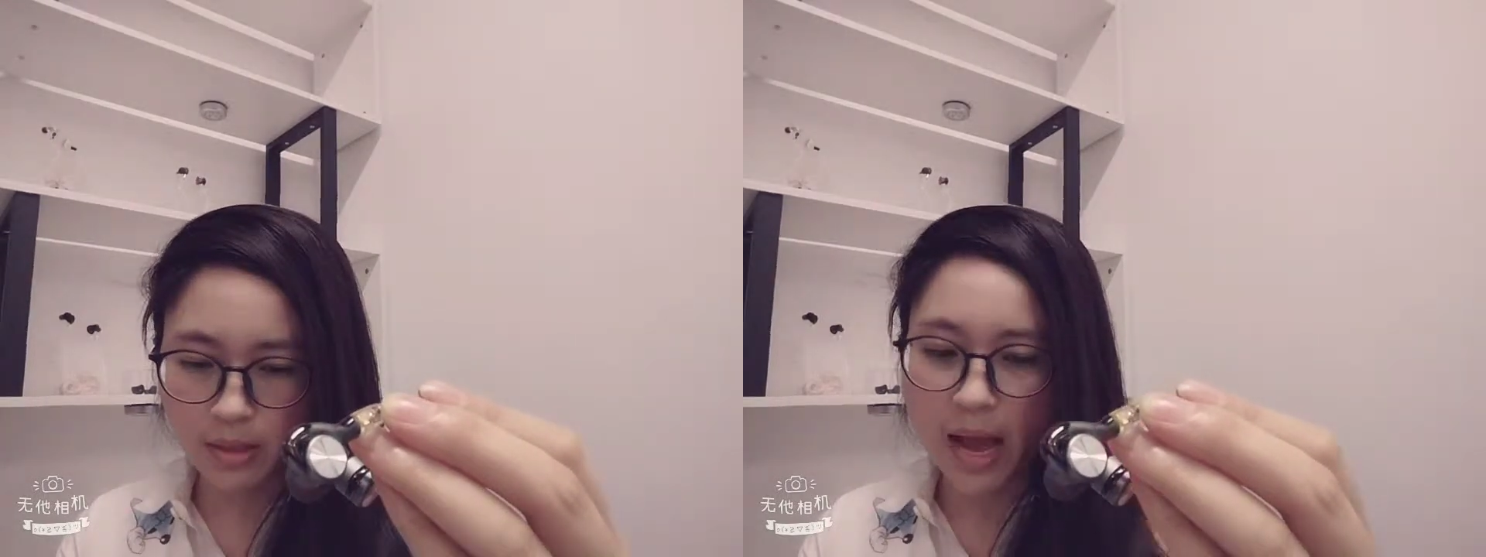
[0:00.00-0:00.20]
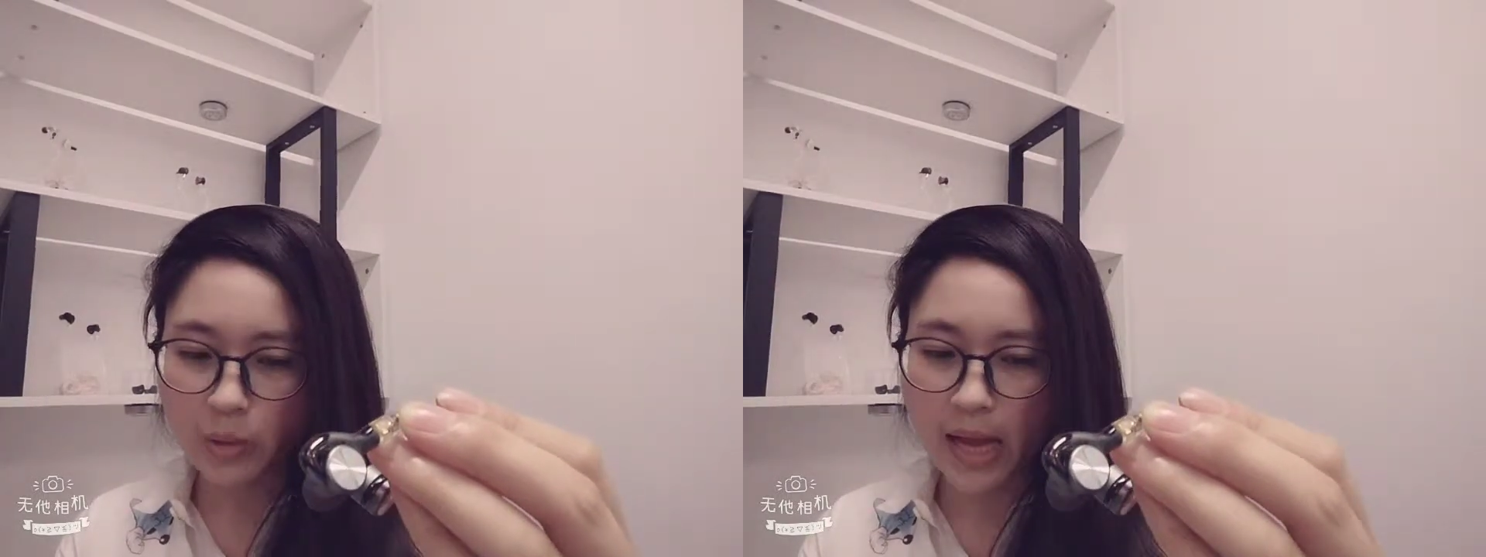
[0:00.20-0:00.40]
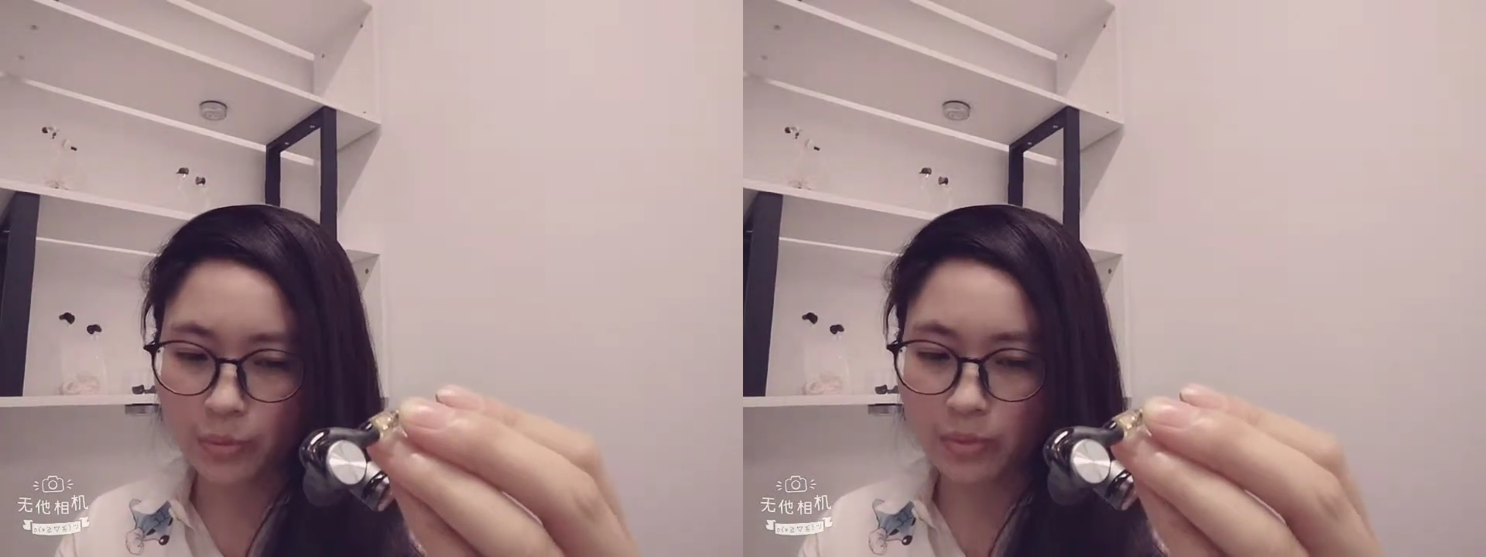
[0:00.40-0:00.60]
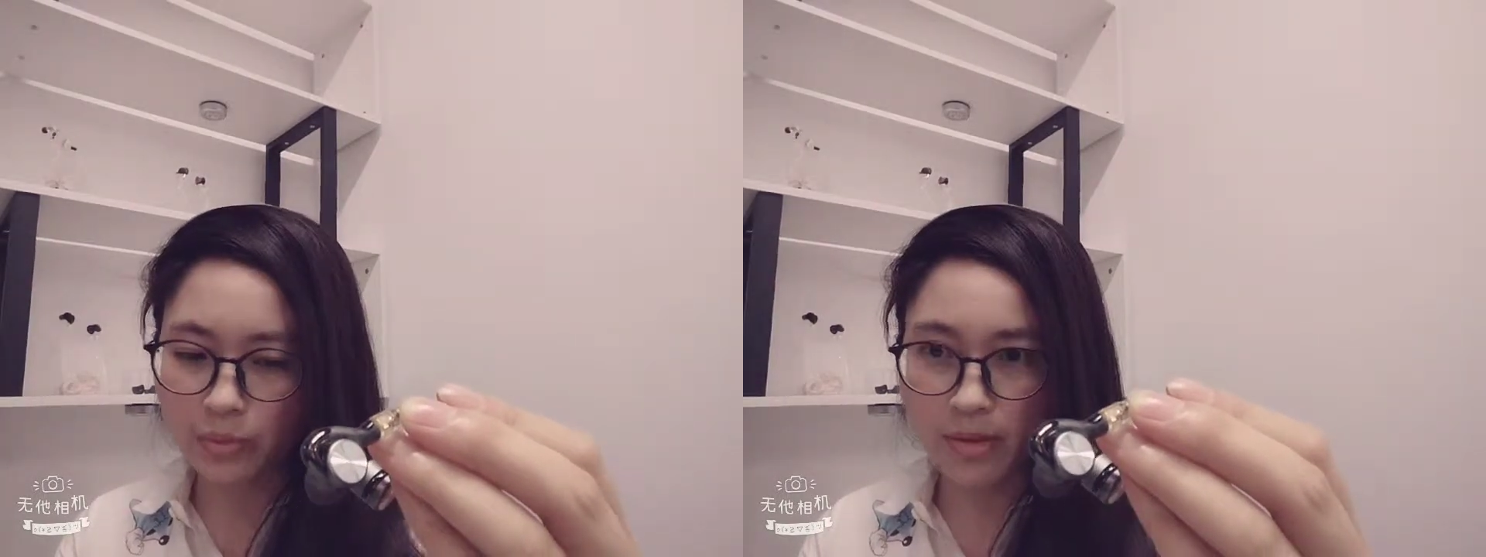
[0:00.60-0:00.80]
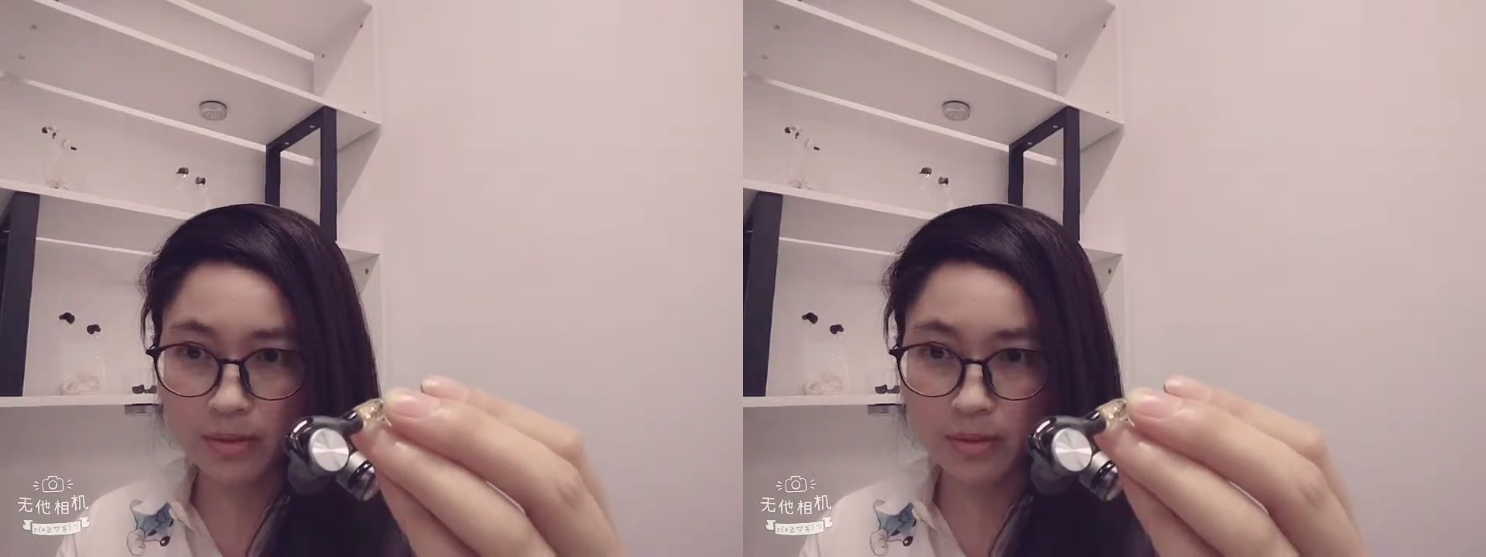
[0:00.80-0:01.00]
are toned
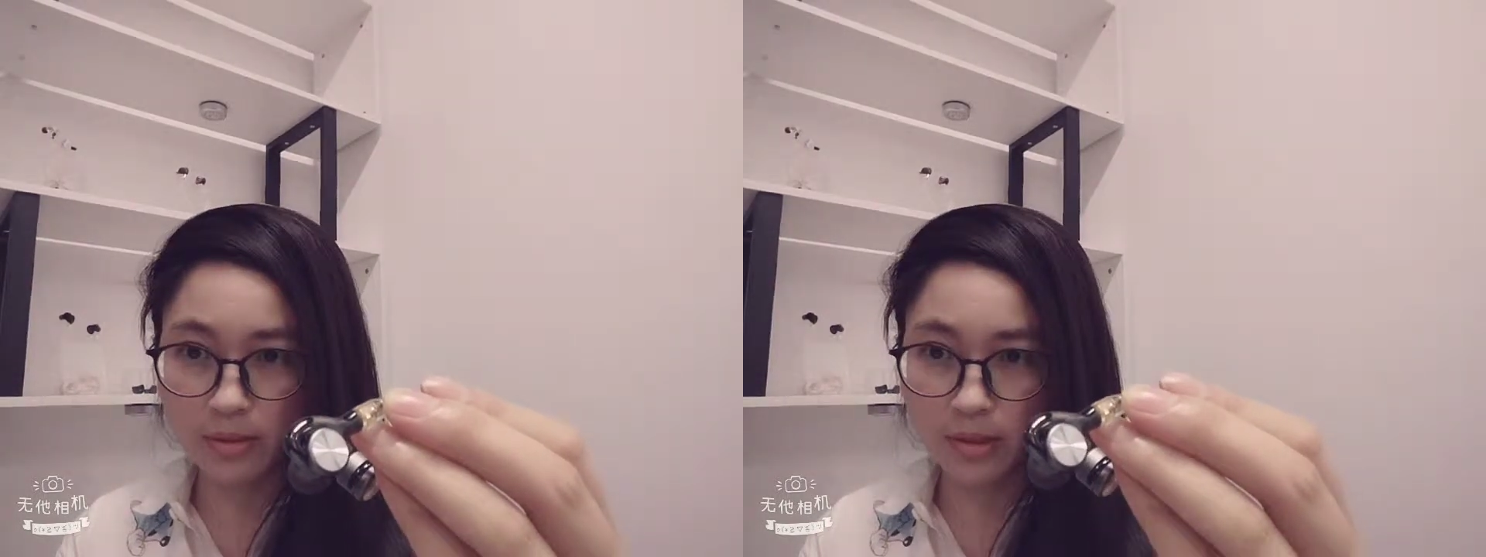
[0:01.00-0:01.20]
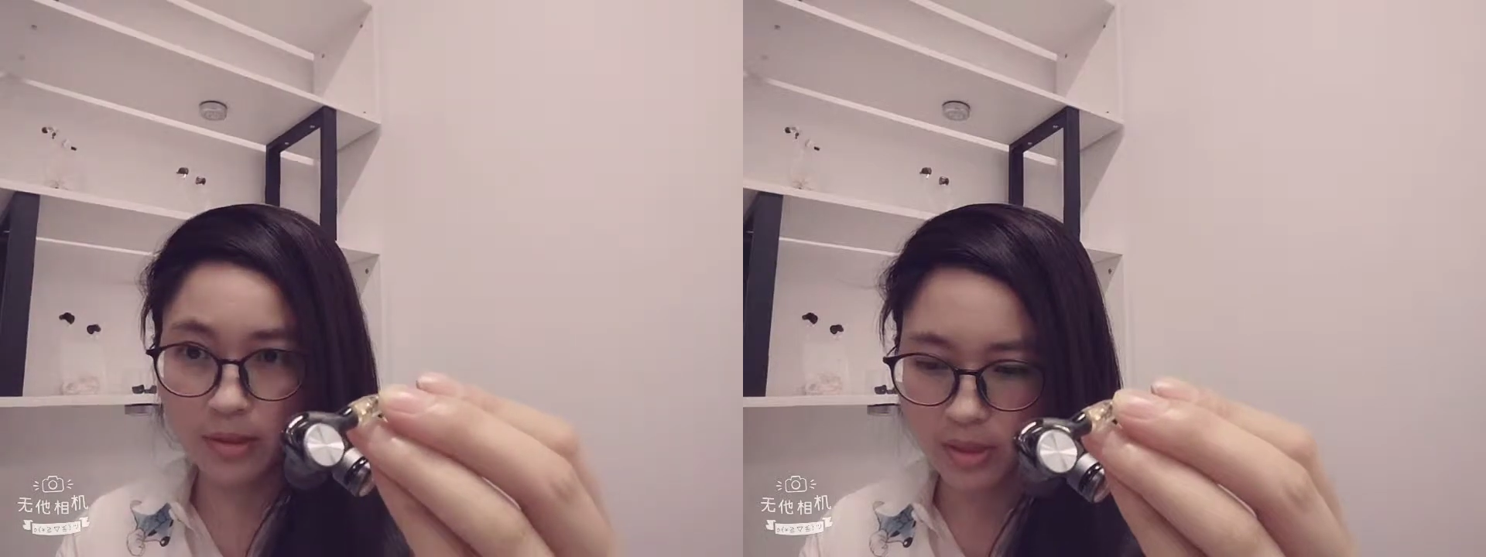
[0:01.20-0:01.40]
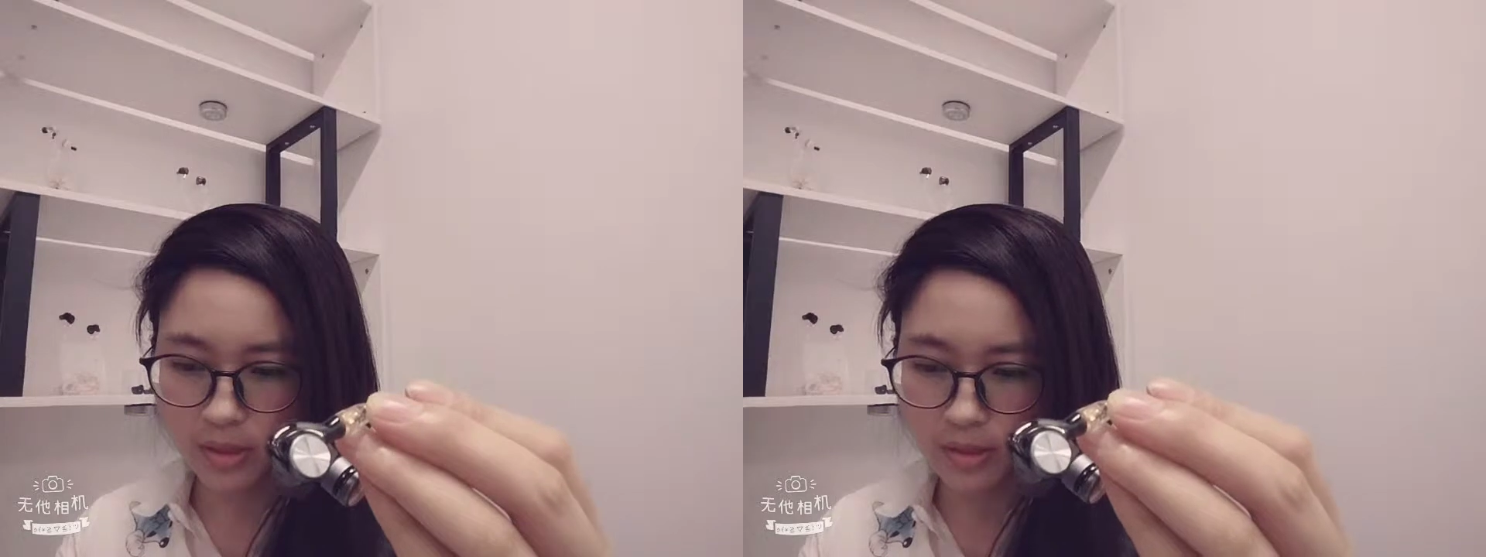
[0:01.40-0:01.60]
with details,